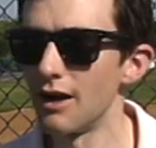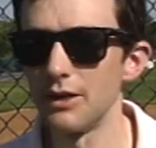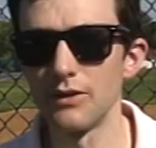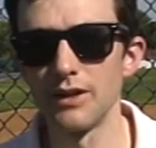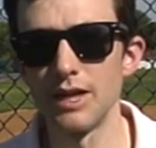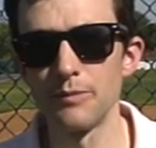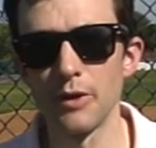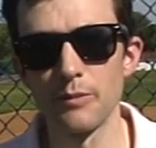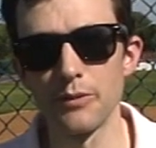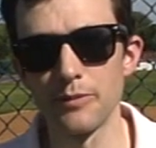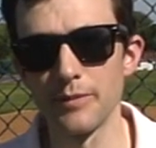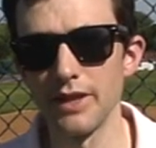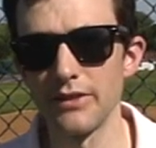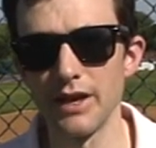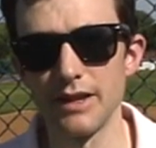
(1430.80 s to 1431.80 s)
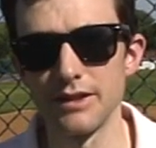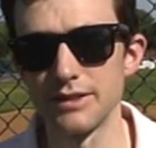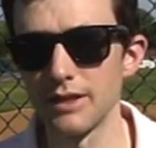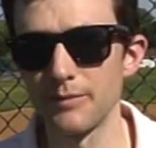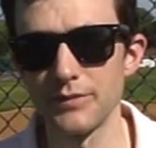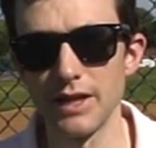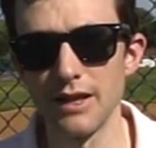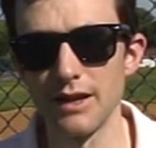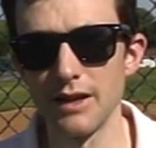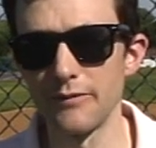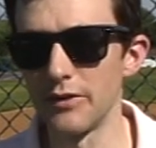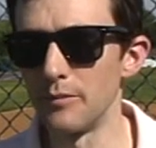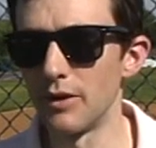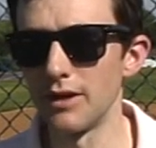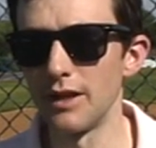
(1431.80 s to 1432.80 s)
You can keep up with me. That is updated
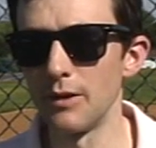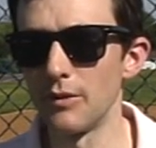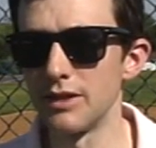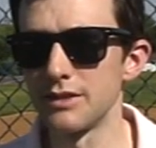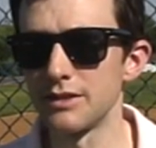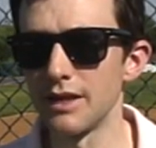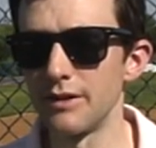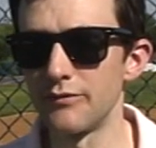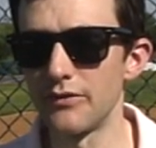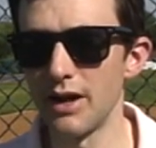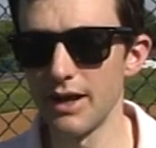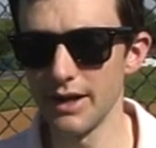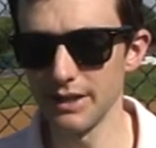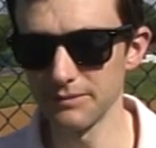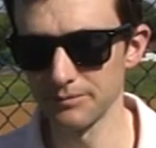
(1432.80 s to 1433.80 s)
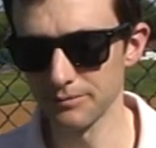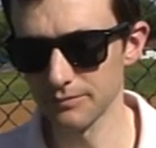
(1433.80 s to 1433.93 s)
every Monday, Wednesday, and Friday.